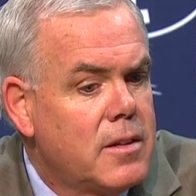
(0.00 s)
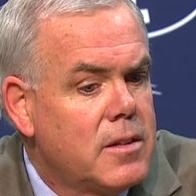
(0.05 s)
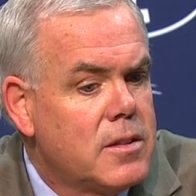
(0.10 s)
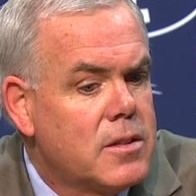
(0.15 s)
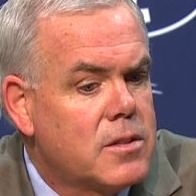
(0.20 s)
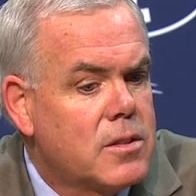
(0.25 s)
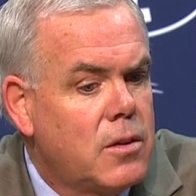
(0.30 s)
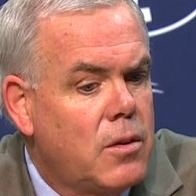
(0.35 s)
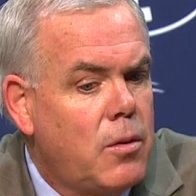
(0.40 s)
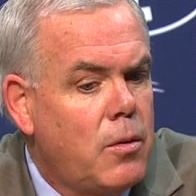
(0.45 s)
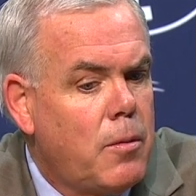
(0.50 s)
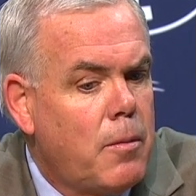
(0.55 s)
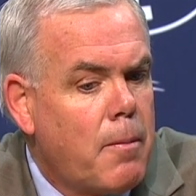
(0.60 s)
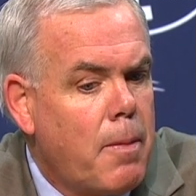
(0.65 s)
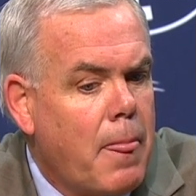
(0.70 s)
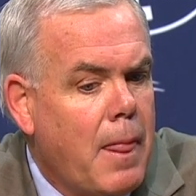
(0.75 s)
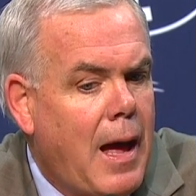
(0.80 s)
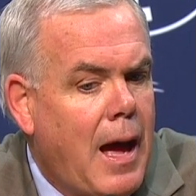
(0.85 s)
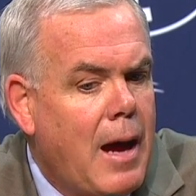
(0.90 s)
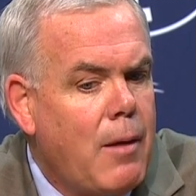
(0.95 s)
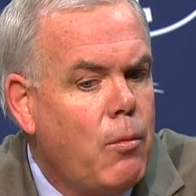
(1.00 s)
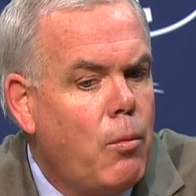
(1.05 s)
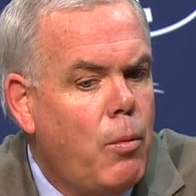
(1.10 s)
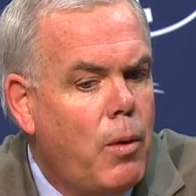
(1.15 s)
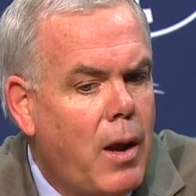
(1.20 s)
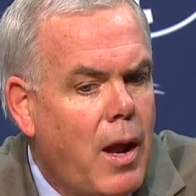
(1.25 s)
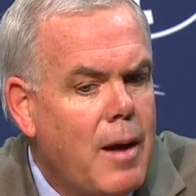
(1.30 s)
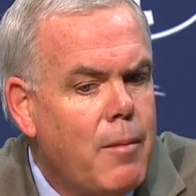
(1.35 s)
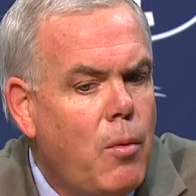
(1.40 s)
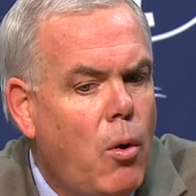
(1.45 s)
so I'm,
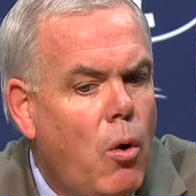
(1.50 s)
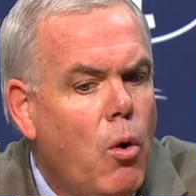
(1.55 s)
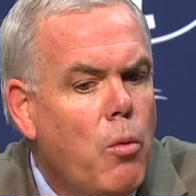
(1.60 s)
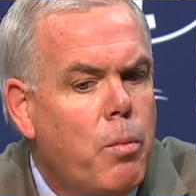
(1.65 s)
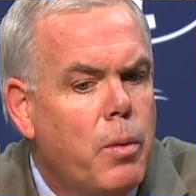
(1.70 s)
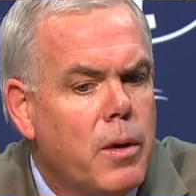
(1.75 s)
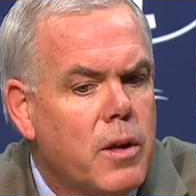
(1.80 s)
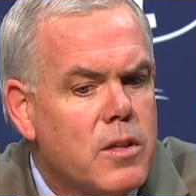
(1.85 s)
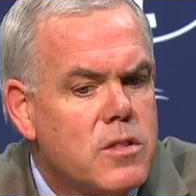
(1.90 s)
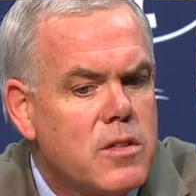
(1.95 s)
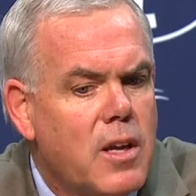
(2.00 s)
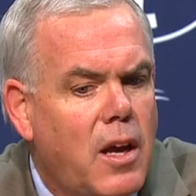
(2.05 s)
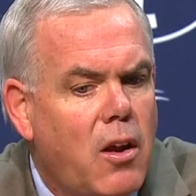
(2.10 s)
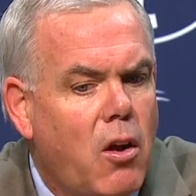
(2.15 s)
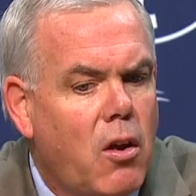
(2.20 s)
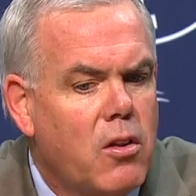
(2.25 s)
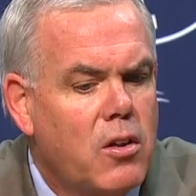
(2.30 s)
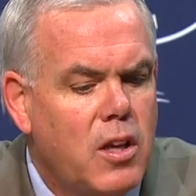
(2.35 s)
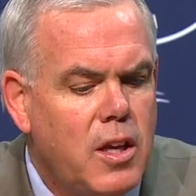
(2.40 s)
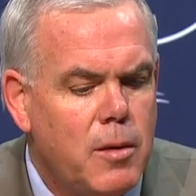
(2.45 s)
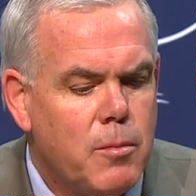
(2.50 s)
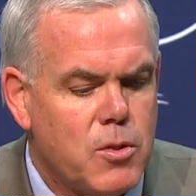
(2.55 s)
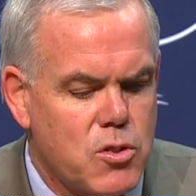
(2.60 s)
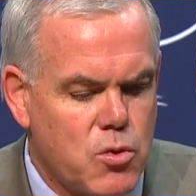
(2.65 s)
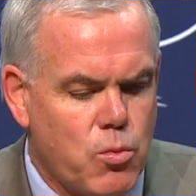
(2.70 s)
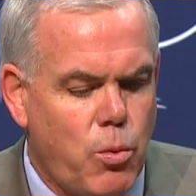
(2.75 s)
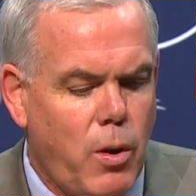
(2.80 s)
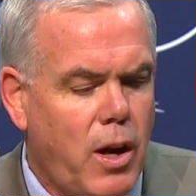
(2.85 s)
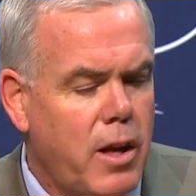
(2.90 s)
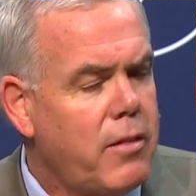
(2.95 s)
what I'm hoping is that our team
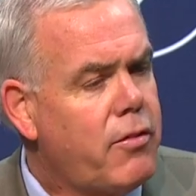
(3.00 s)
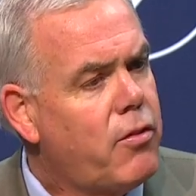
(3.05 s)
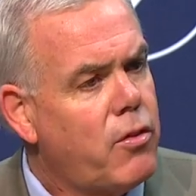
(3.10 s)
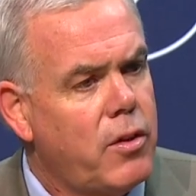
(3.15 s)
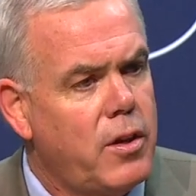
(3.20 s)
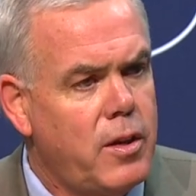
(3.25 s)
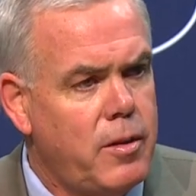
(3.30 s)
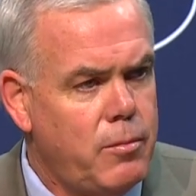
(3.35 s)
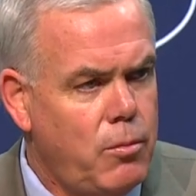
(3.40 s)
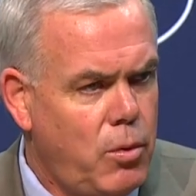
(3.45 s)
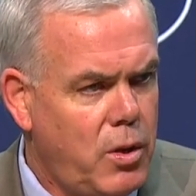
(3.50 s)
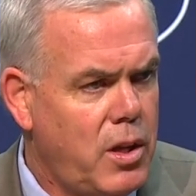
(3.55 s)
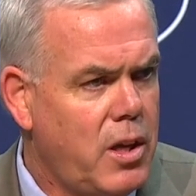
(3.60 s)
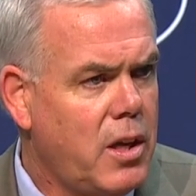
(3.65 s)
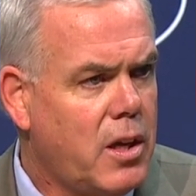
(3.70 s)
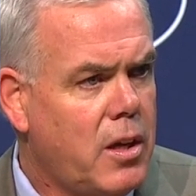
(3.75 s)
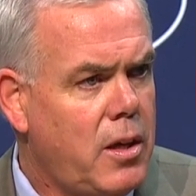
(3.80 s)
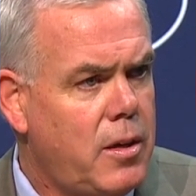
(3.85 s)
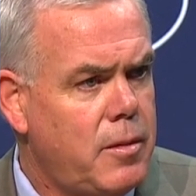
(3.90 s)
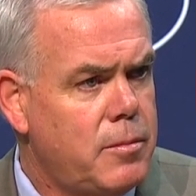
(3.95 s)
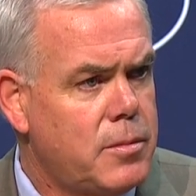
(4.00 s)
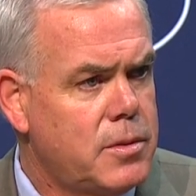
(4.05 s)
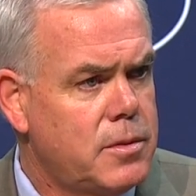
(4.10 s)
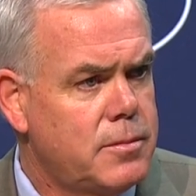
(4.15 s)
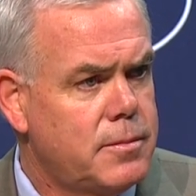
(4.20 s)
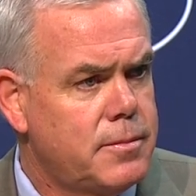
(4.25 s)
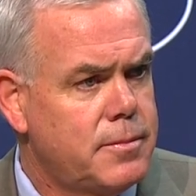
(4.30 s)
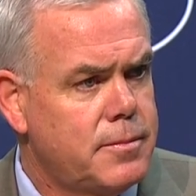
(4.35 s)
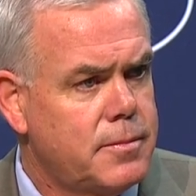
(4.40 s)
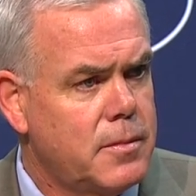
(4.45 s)
is ready for him when he comes,
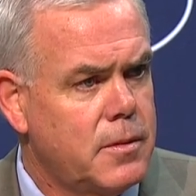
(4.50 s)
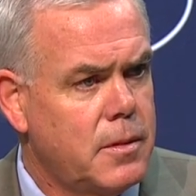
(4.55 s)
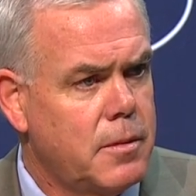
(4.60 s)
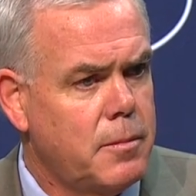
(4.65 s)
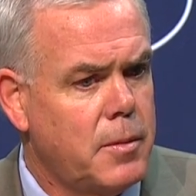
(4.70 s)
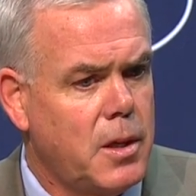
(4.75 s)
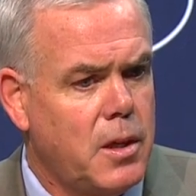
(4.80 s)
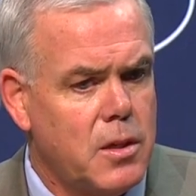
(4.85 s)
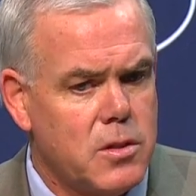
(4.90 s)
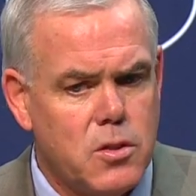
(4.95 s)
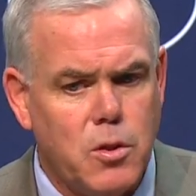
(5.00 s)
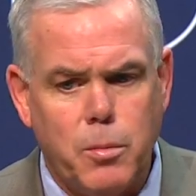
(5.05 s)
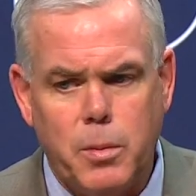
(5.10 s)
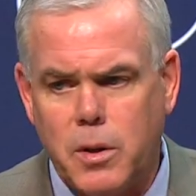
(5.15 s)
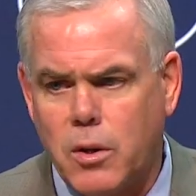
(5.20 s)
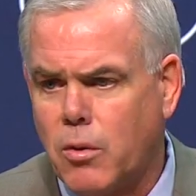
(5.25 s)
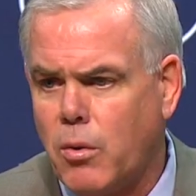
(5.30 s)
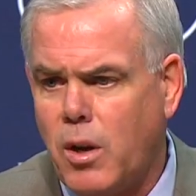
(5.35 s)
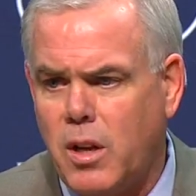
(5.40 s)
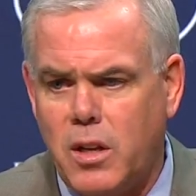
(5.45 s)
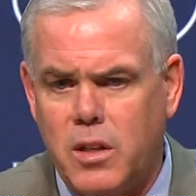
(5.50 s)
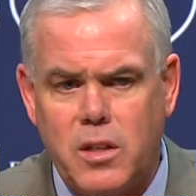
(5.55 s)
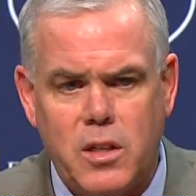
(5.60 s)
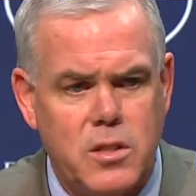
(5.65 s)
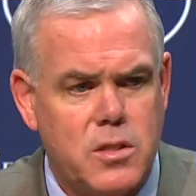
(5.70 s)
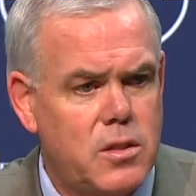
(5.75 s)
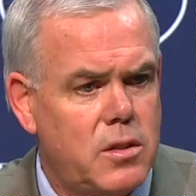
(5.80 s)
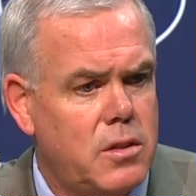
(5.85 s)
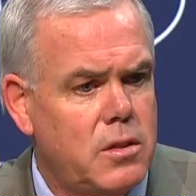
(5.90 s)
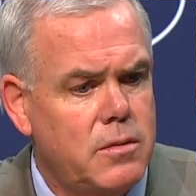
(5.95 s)
because he'll be a great
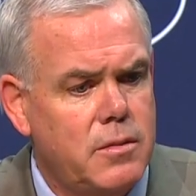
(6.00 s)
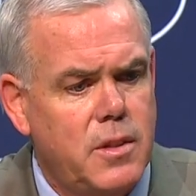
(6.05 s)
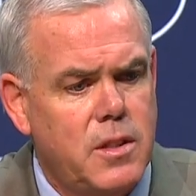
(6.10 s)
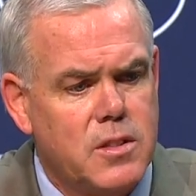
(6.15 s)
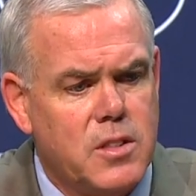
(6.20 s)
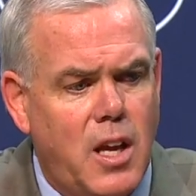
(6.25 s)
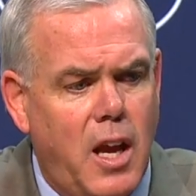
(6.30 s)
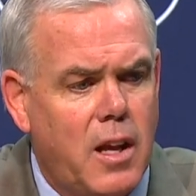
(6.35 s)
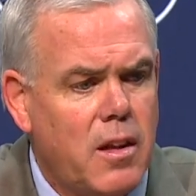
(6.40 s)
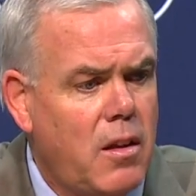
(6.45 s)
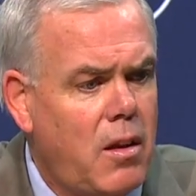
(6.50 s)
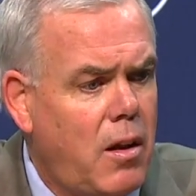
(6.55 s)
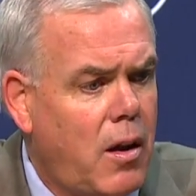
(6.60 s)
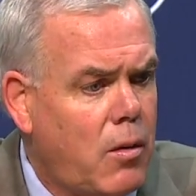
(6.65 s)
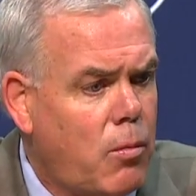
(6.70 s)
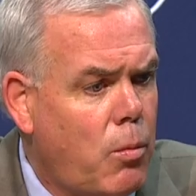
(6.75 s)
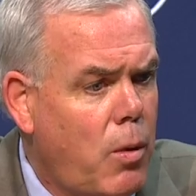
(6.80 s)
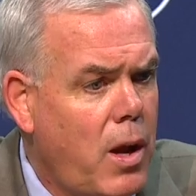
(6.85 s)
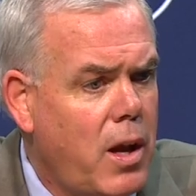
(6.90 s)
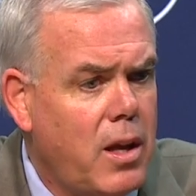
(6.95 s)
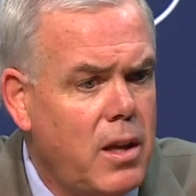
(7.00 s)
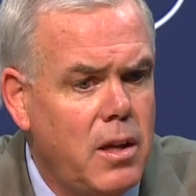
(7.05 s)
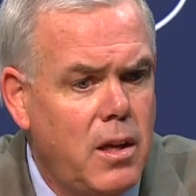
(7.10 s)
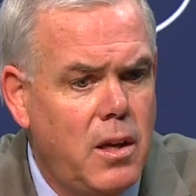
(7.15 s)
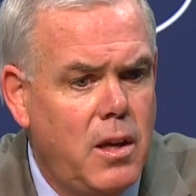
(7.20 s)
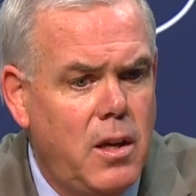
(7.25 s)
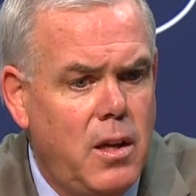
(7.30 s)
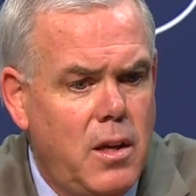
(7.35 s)
addition. He's gained a lot of weight.